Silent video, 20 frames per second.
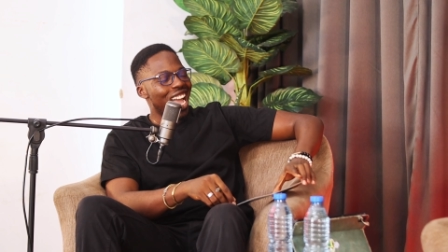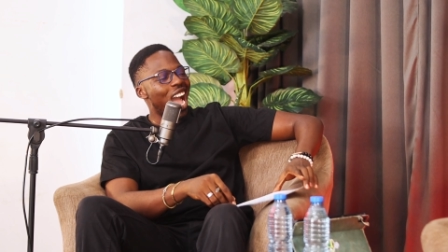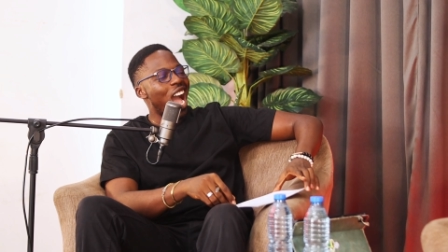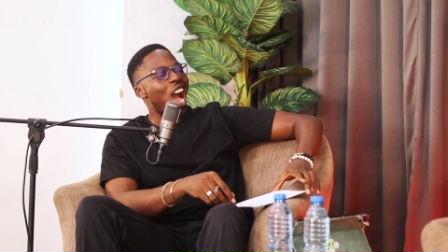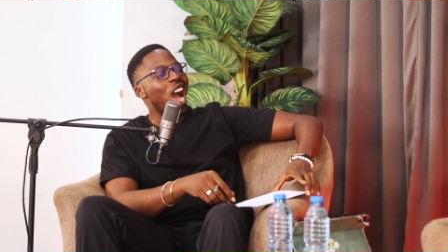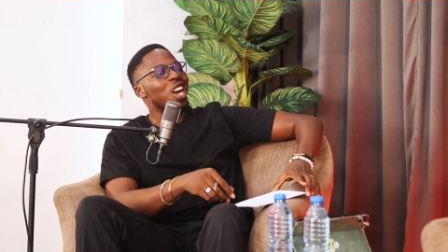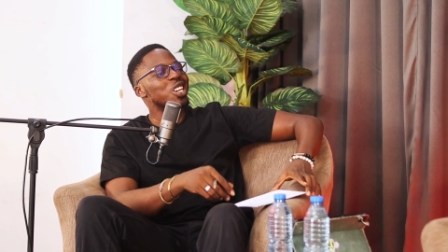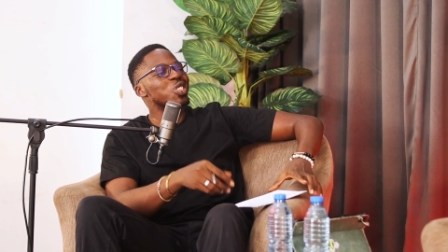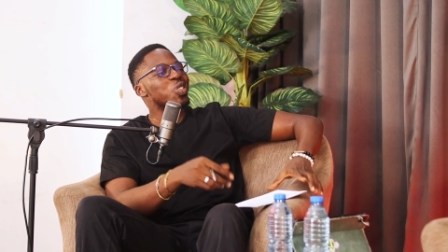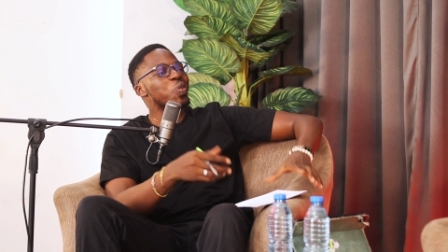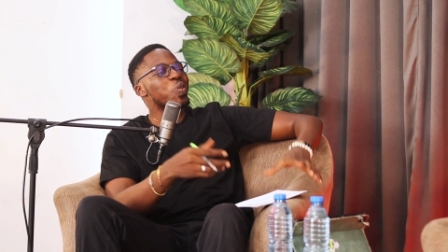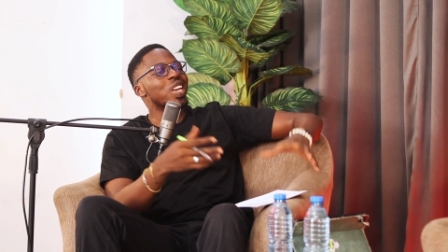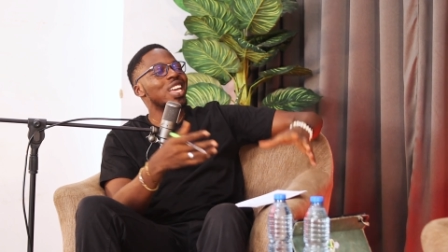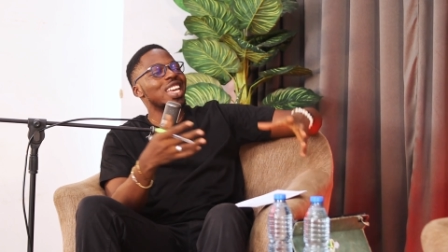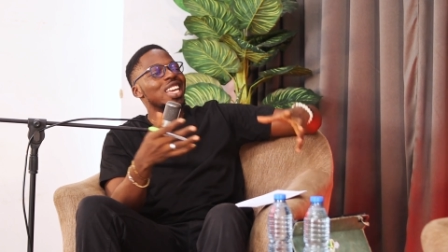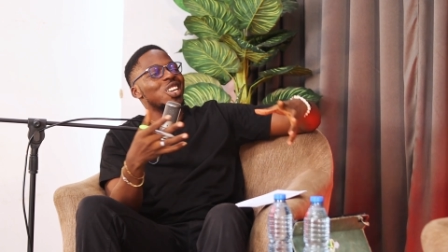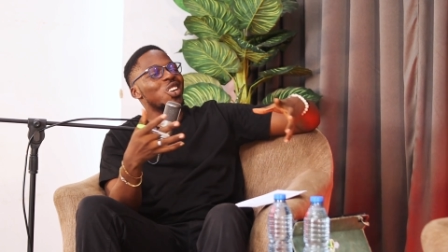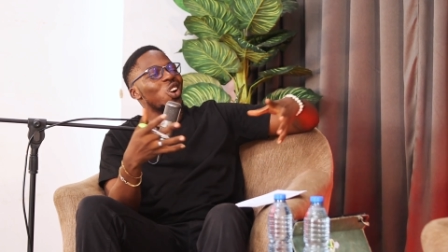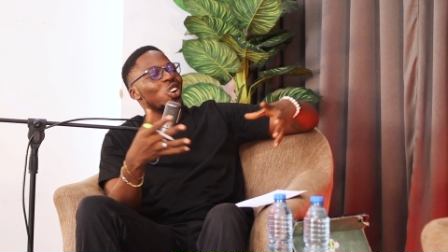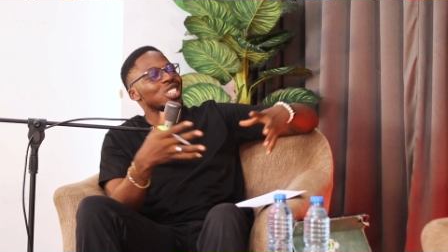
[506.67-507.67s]
how do we
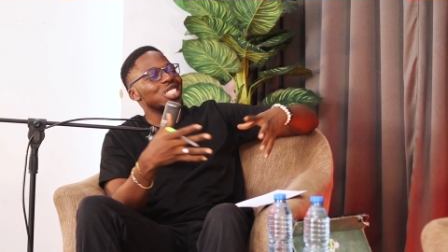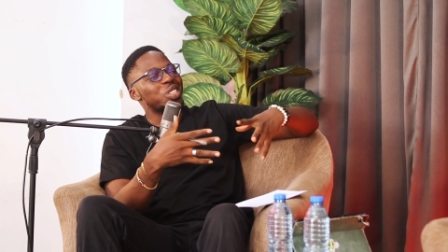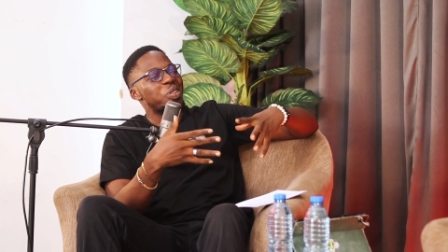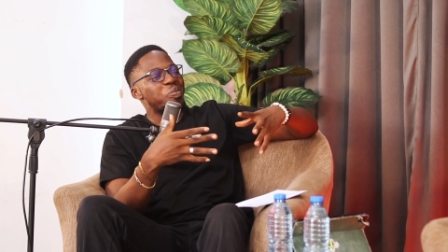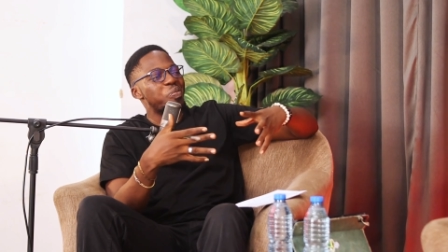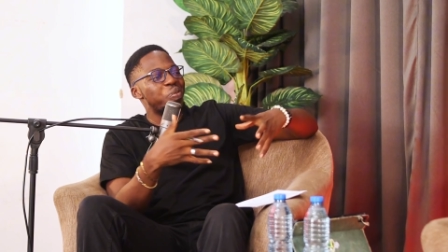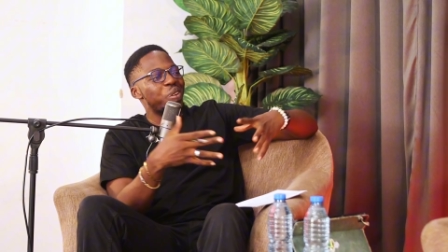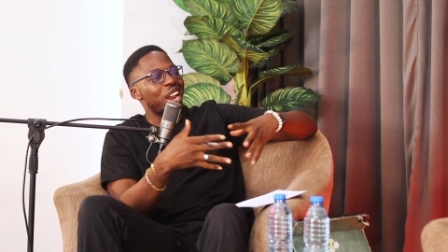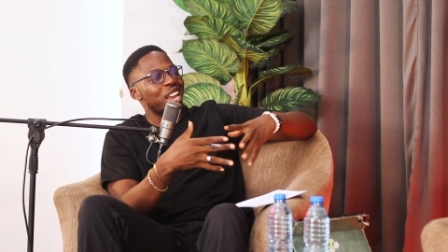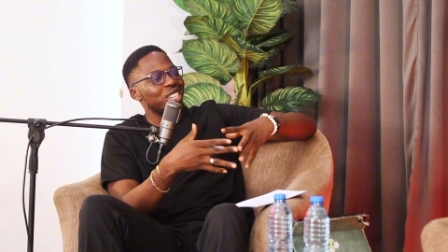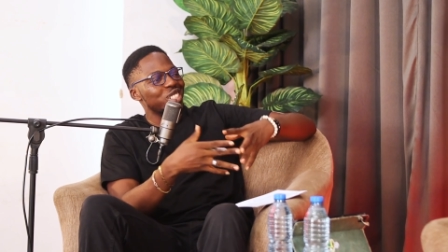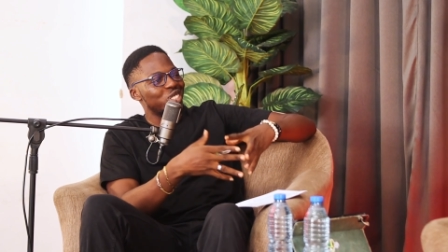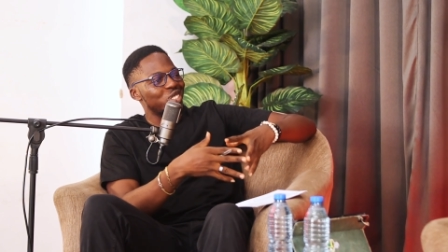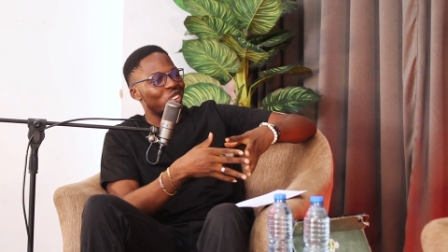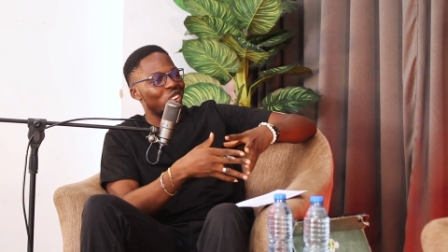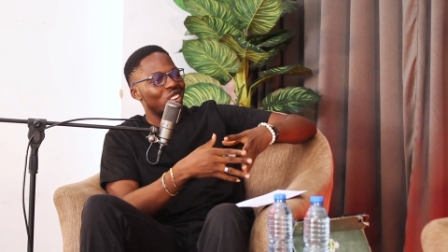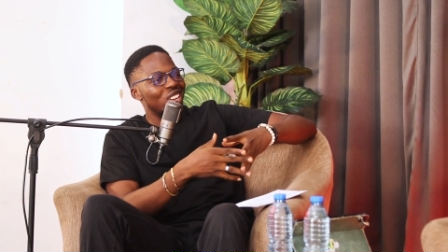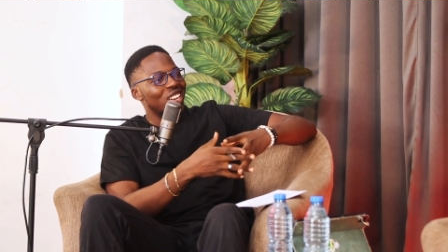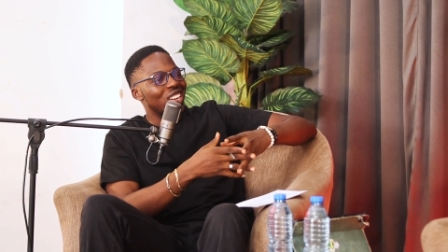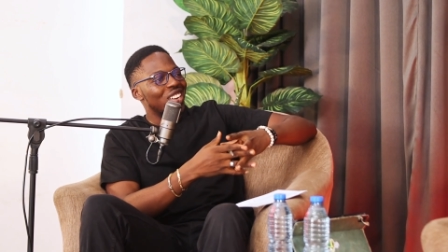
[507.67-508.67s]
cut the
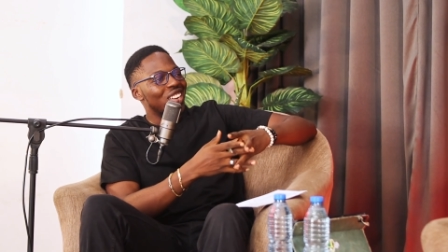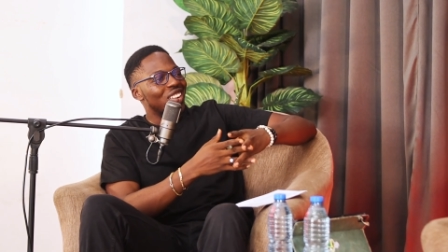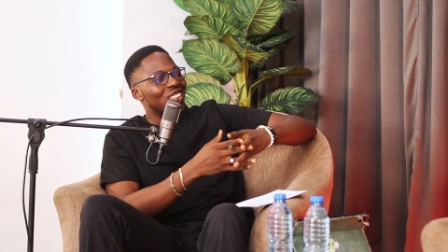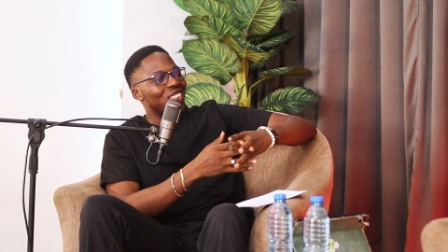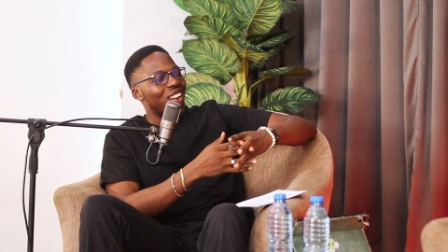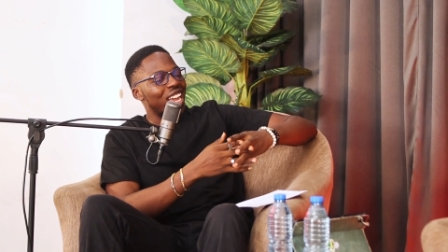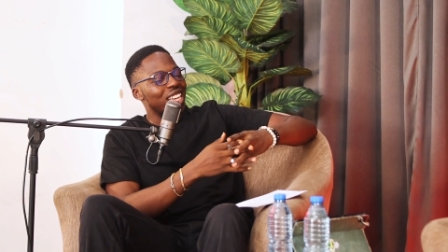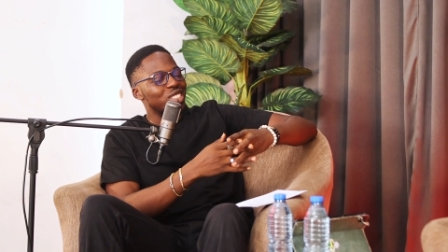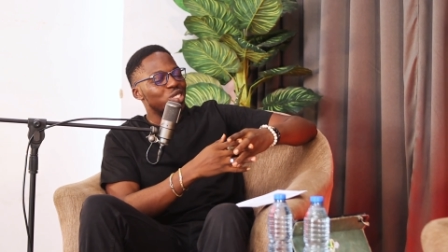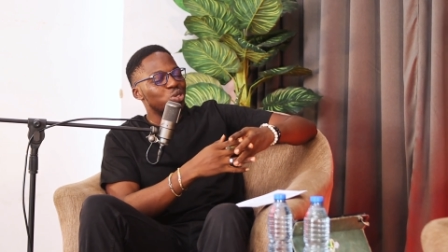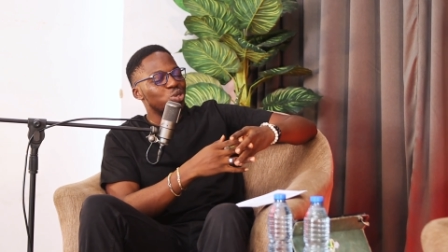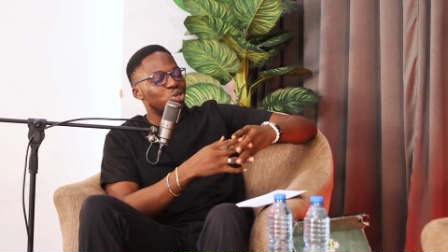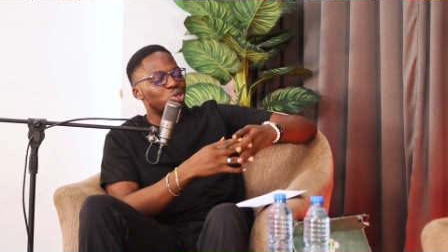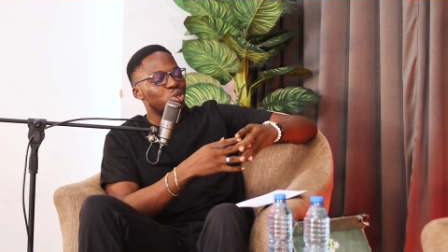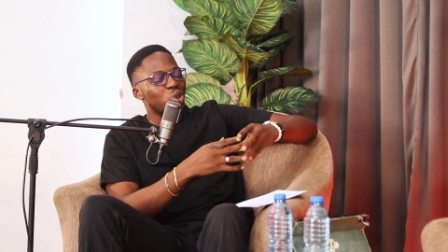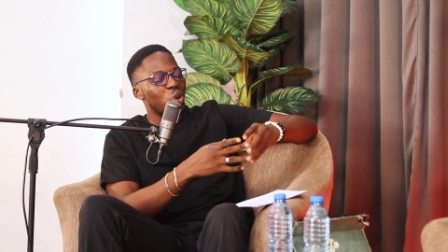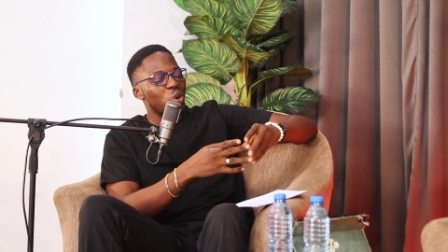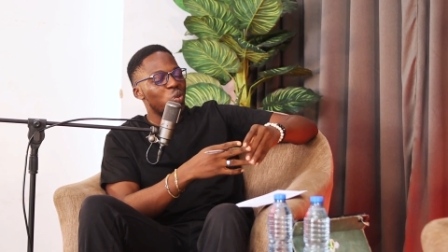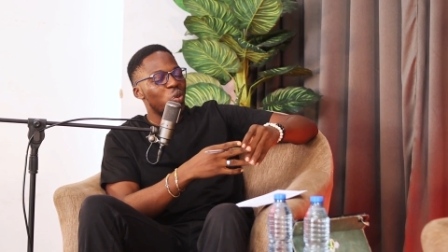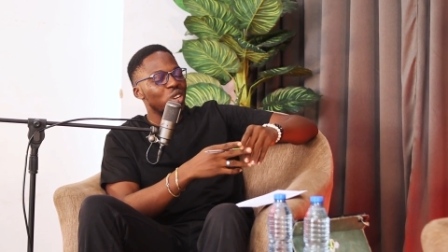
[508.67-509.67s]
pressure, right, to
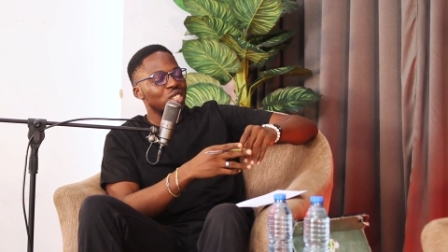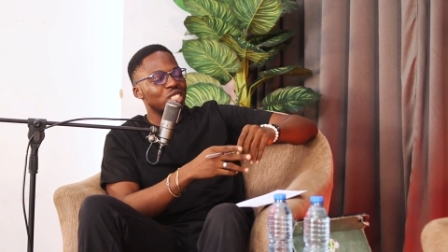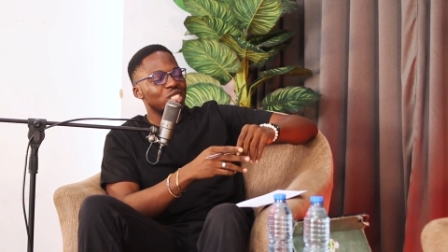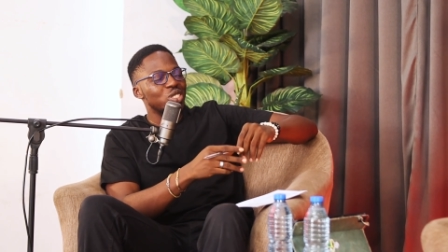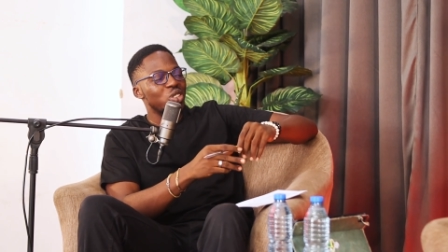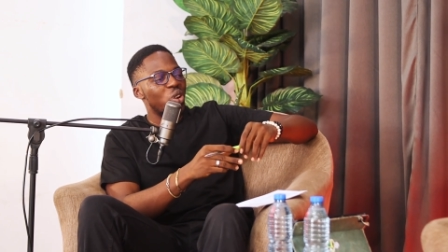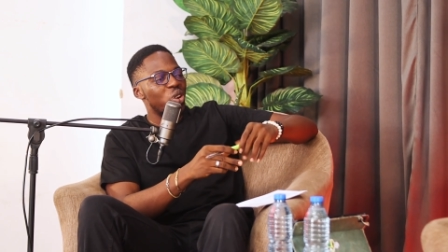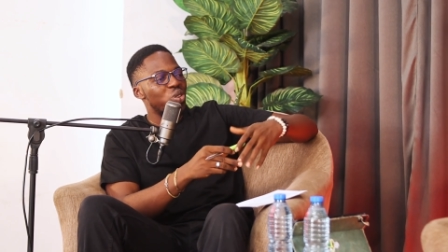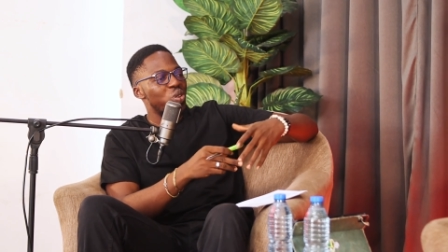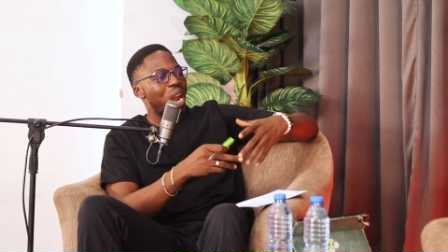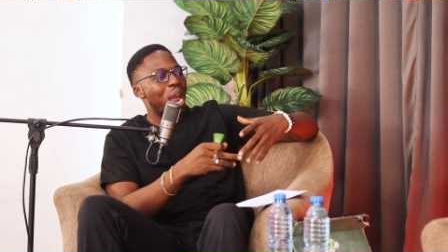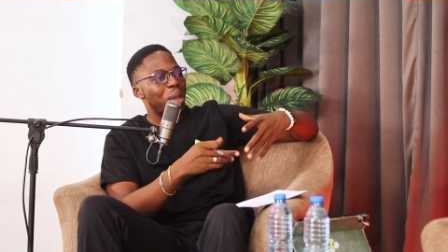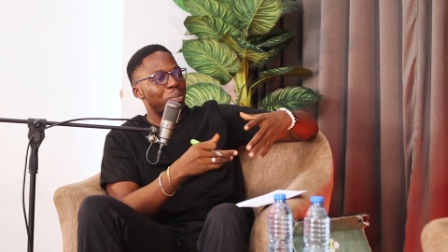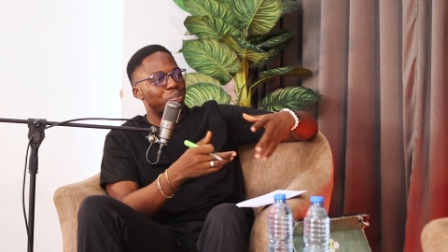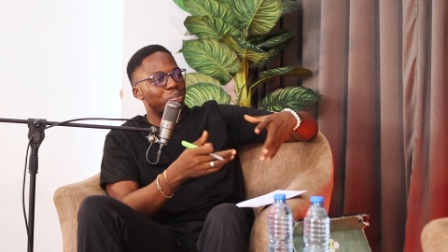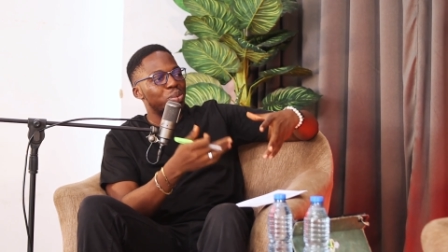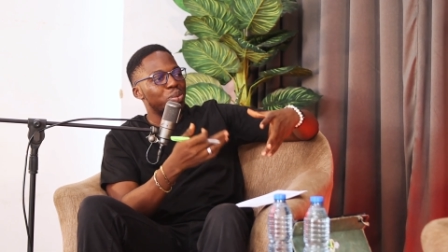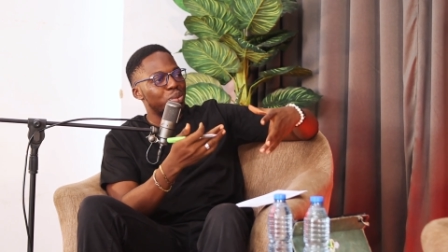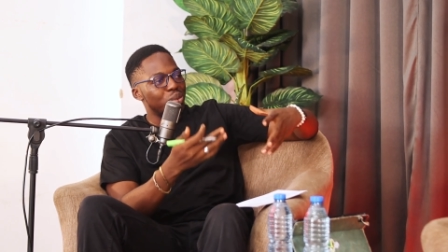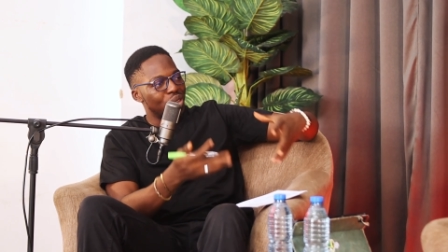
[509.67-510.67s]
show what is not
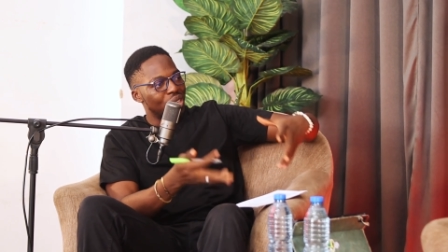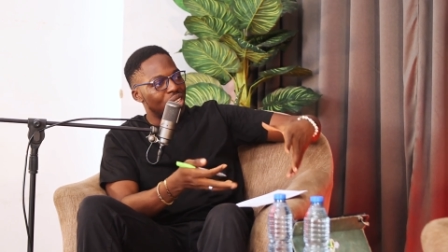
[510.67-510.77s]
ripe?